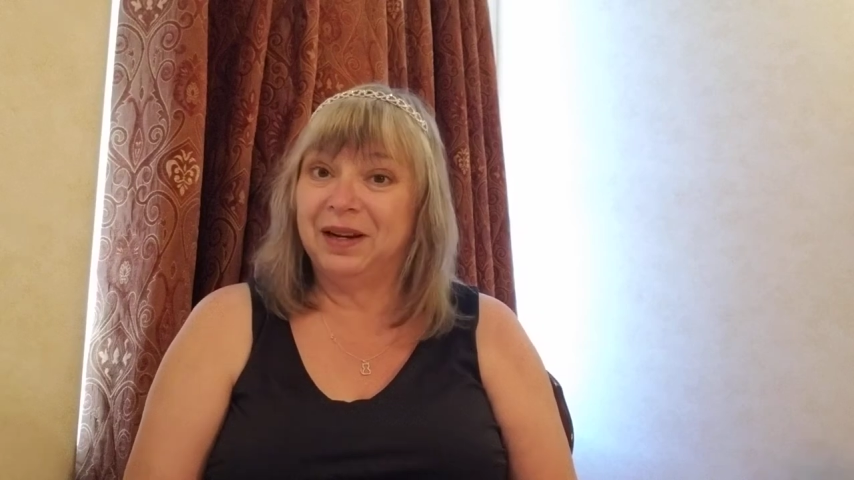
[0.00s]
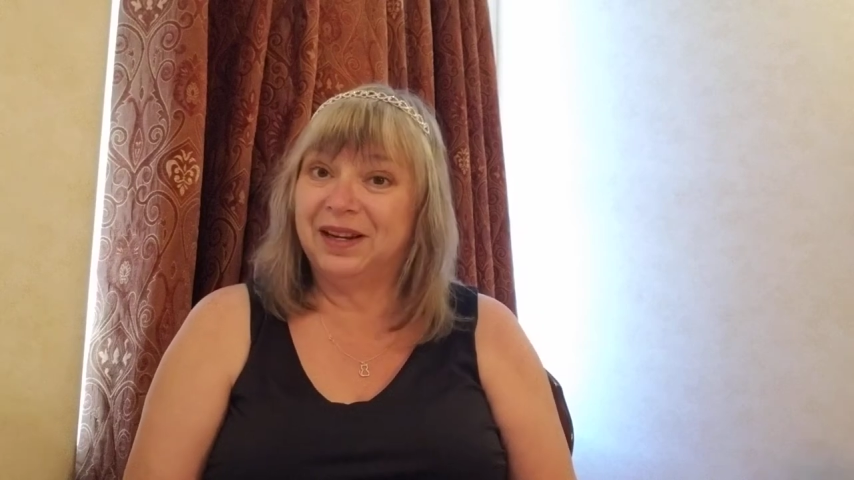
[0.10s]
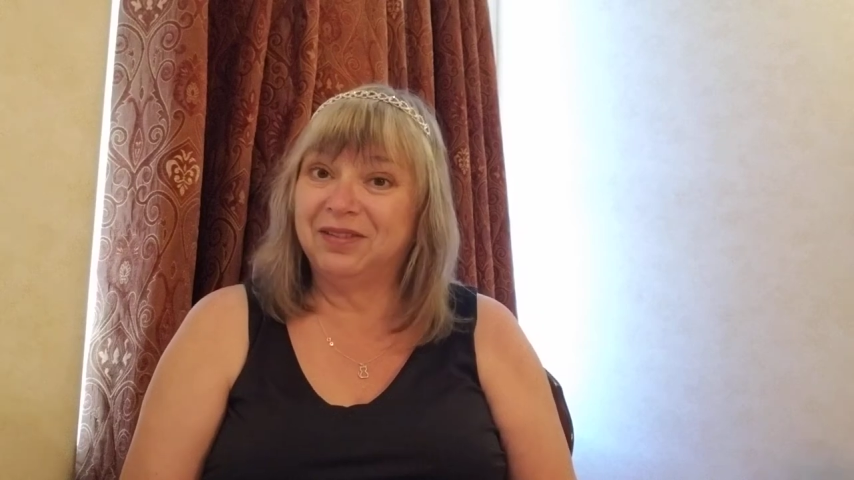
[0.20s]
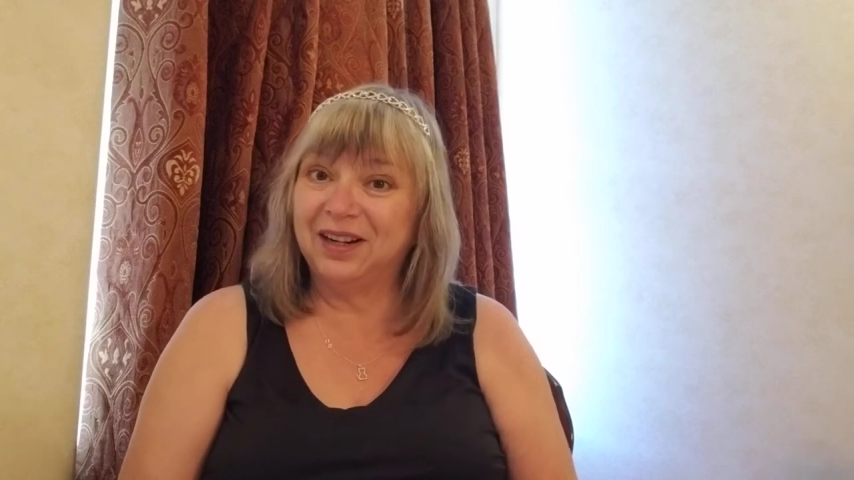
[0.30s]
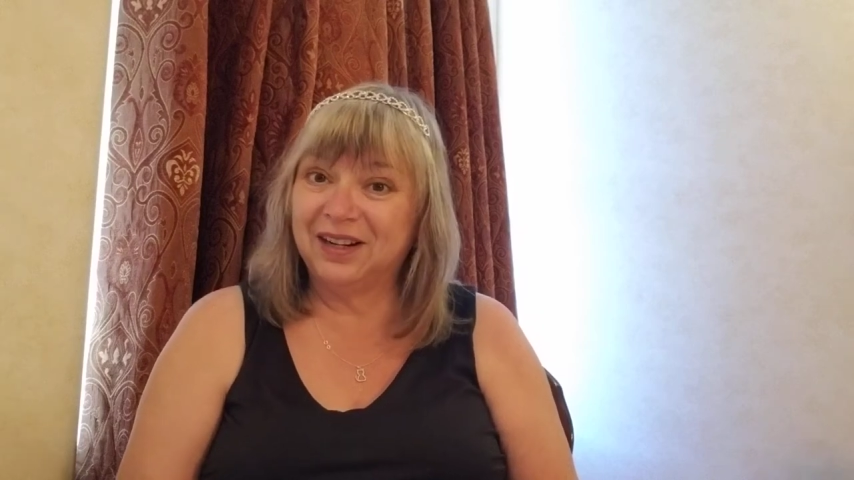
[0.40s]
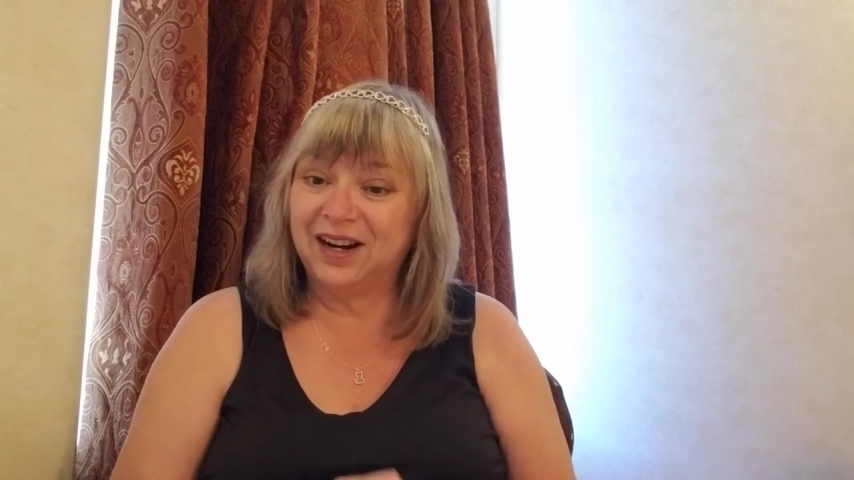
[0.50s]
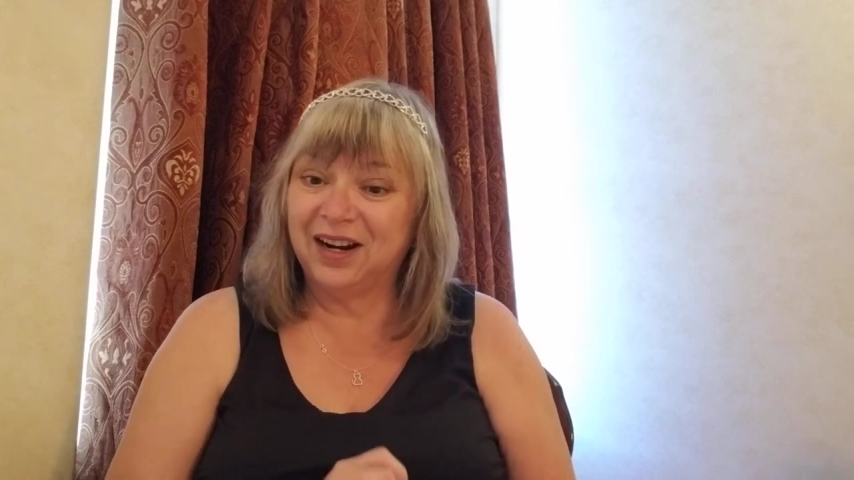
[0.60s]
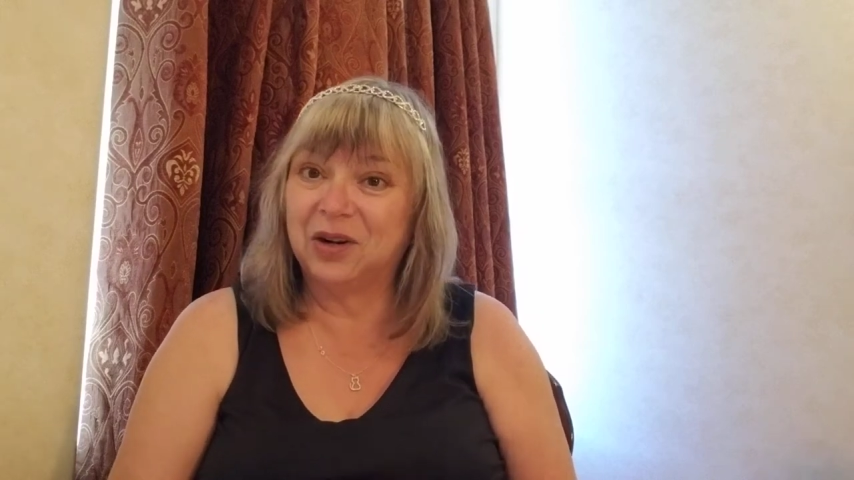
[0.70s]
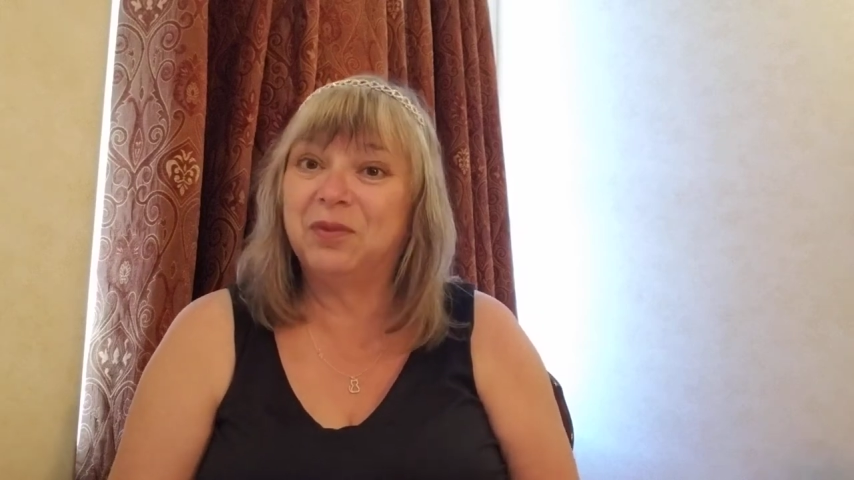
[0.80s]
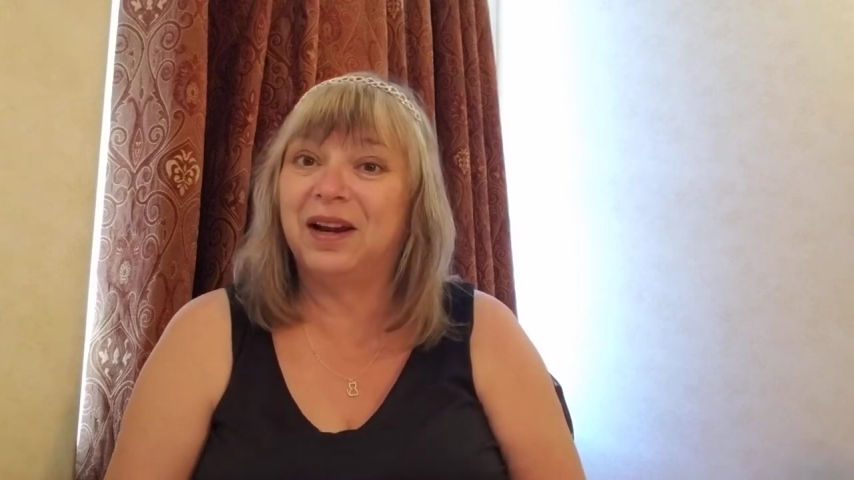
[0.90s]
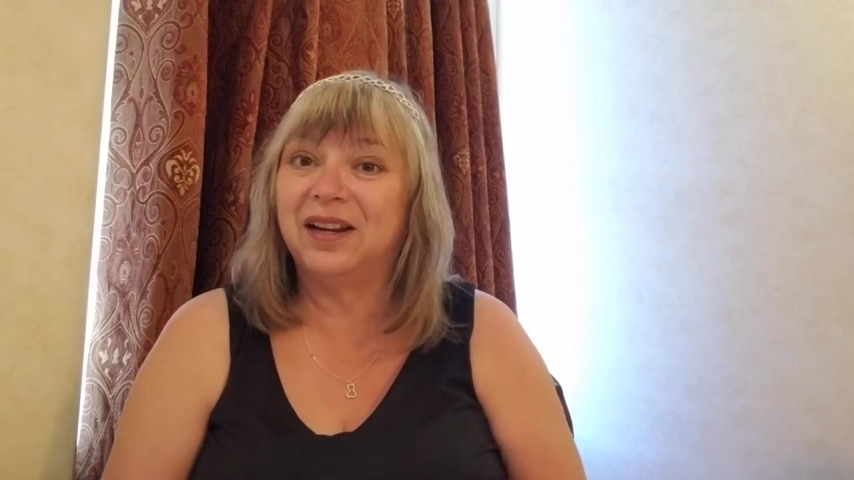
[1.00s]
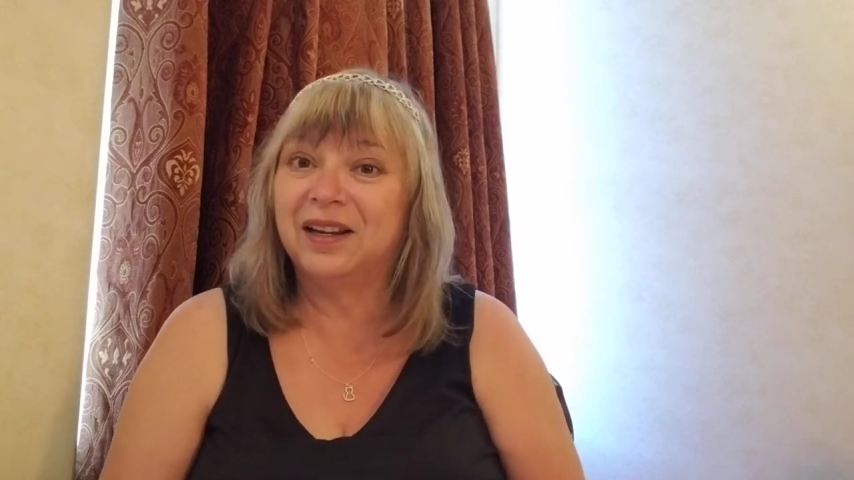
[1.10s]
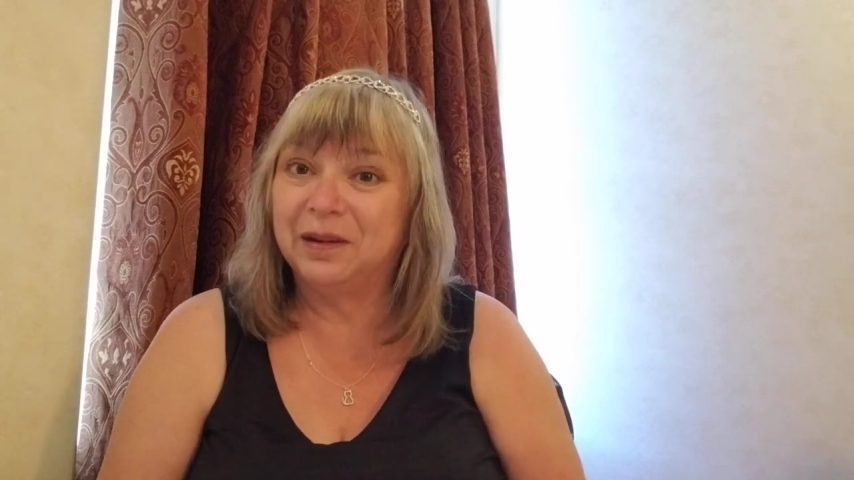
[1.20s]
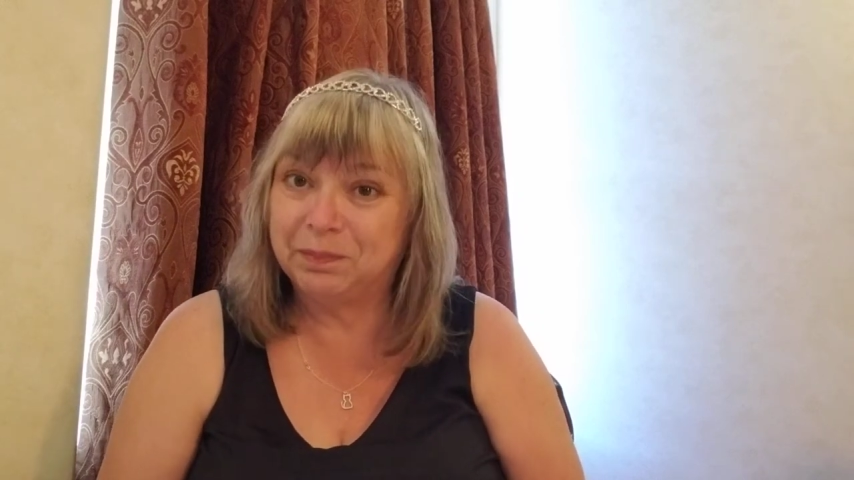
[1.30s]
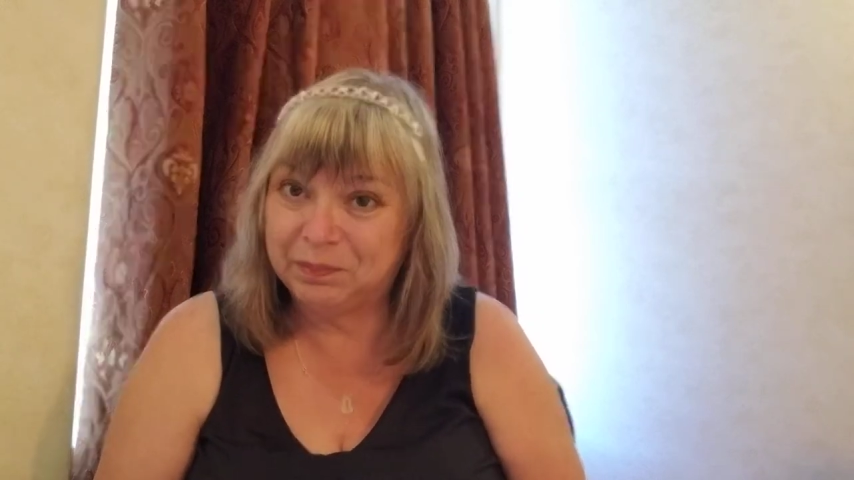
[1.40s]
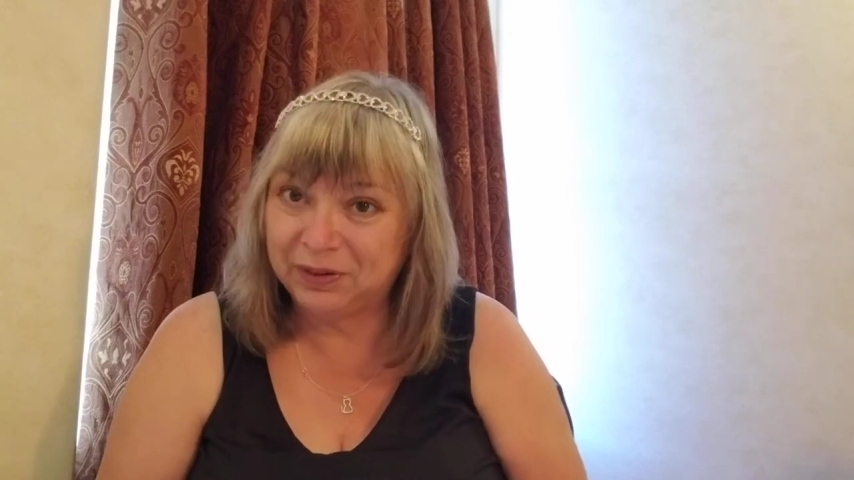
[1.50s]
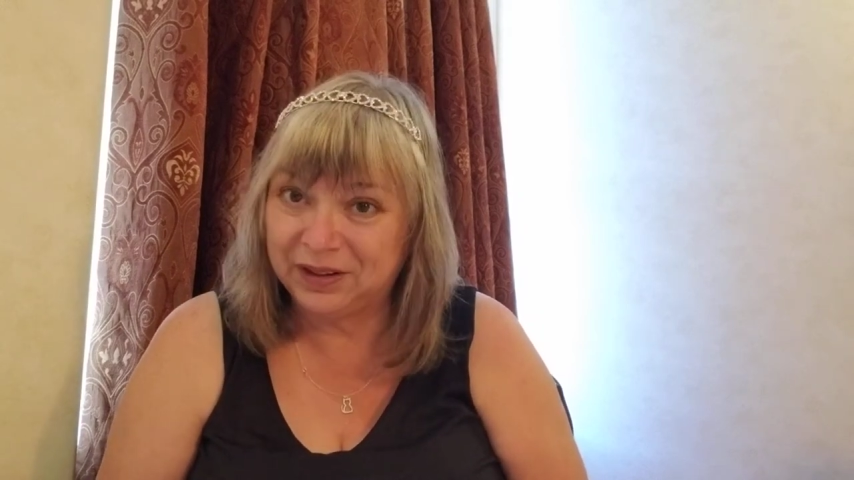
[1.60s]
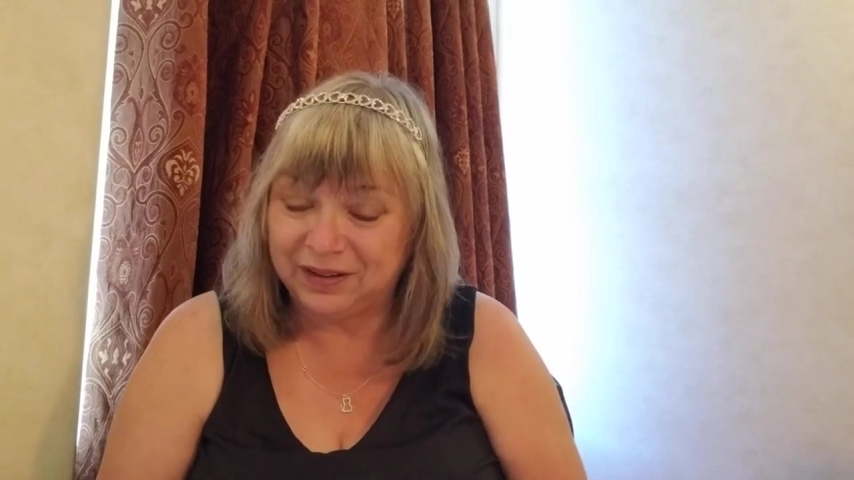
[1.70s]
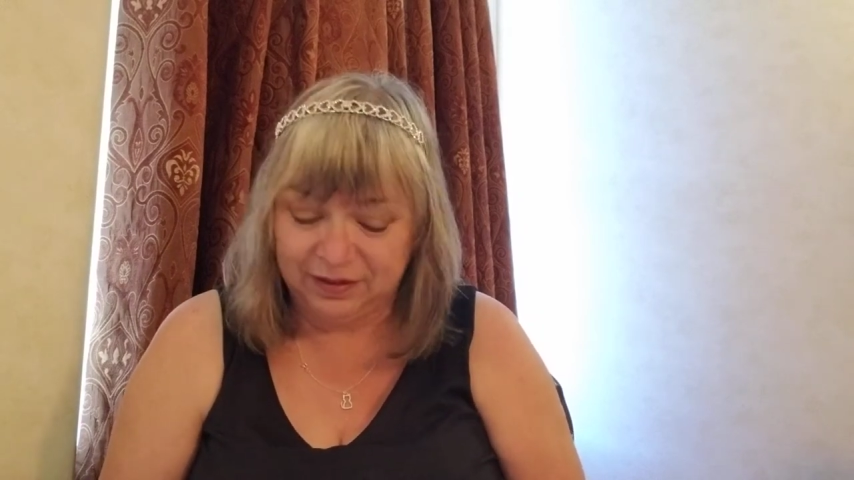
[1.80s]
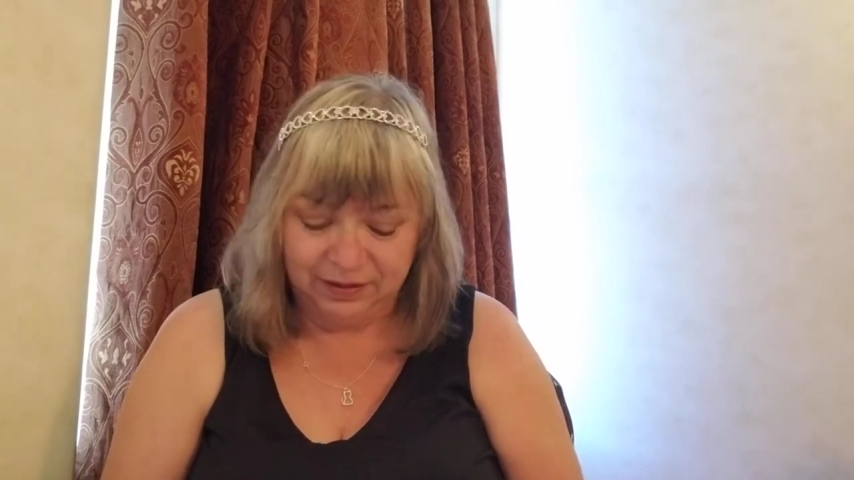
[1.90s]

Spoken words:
my credit card went kaput,